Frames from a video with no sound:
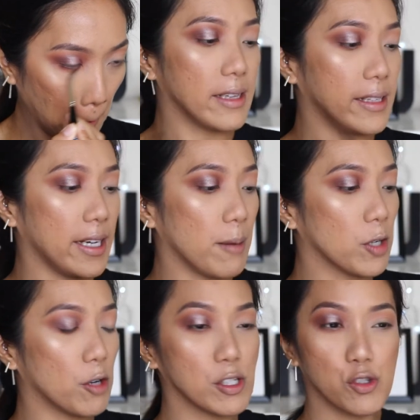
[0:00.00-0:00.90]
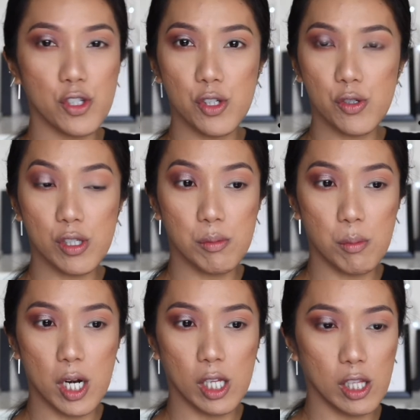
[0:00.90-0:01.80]
and then I'm going to use
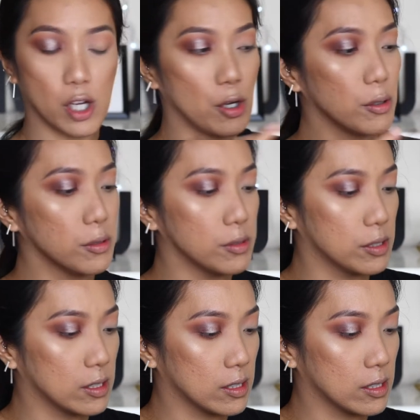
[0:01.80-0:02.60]
Merlot